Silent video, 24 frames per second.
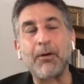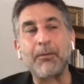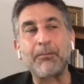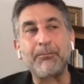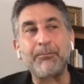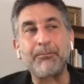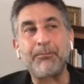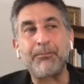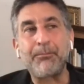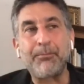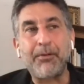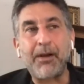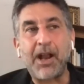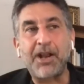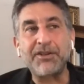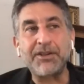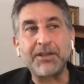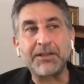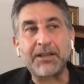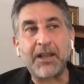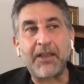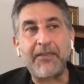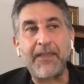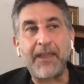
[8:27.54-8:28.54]

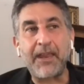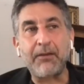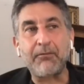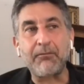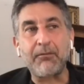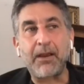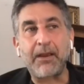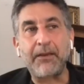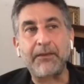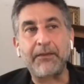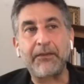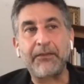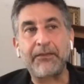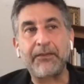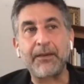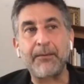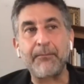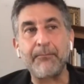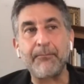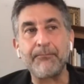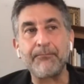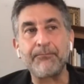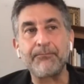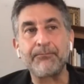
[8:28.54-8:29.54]
project, I think, raises
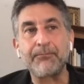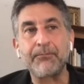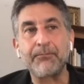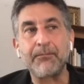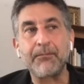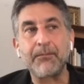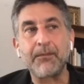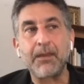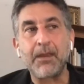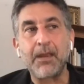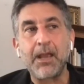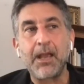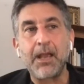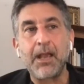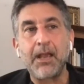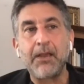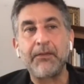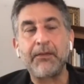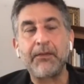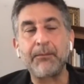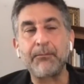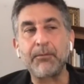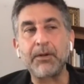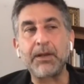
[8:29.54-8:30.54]
some
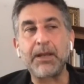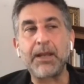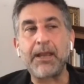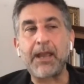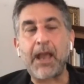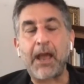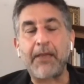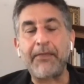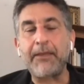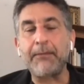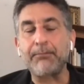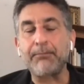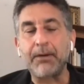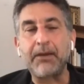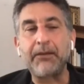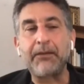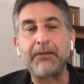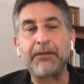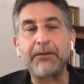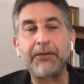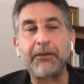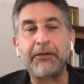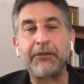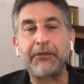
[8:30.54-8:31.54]
really, I think,
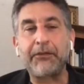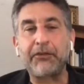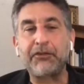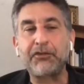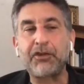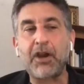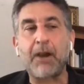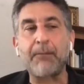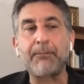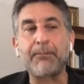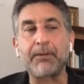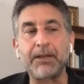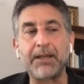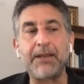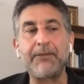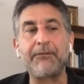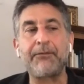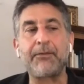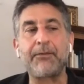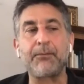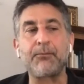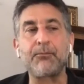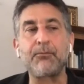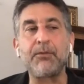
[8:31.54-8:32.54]
brings into sharp
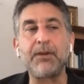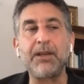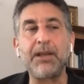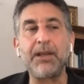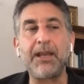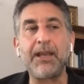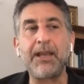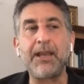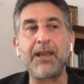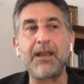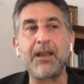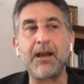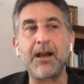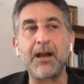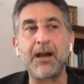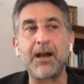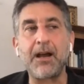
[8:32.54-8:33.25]
relief some really